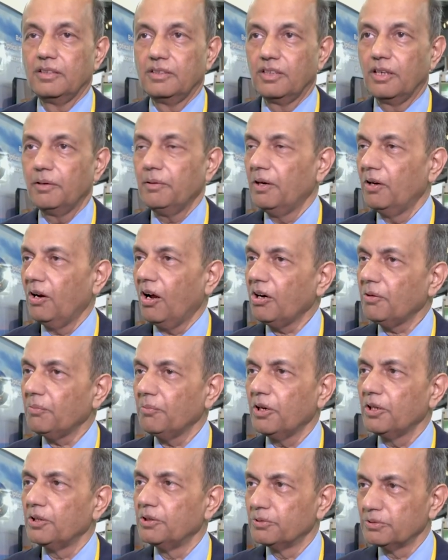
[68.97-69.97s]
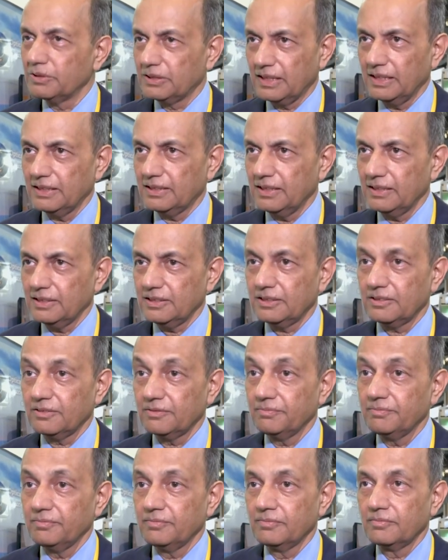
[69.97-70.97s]
There will be a lot more use cases.
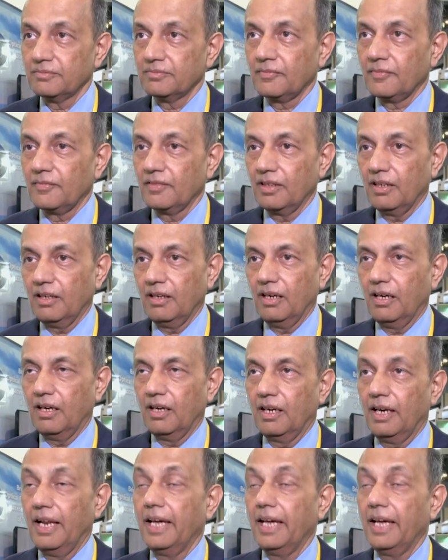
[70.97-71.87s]
Uh,